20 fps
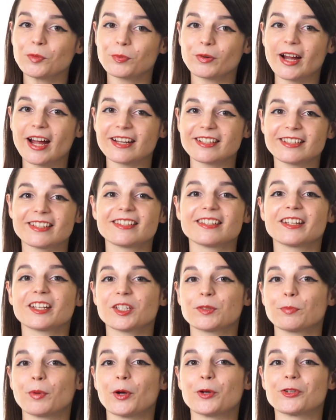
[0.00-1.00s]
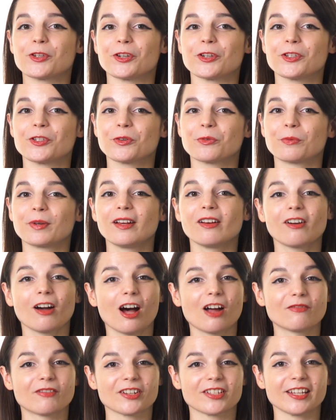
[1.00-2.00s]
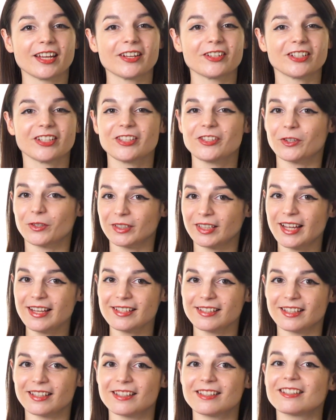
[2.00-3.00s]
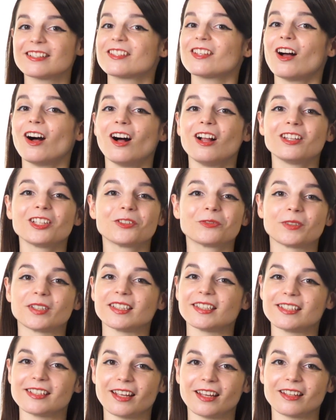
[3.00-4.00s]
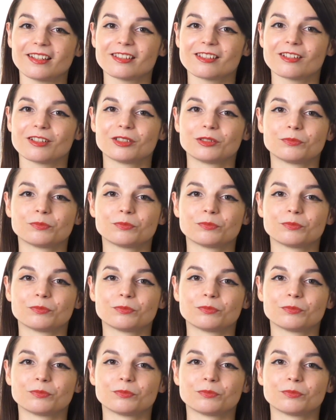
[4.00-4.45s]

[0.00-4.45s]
practice and exposure to real conversations or lessons is all it really takes.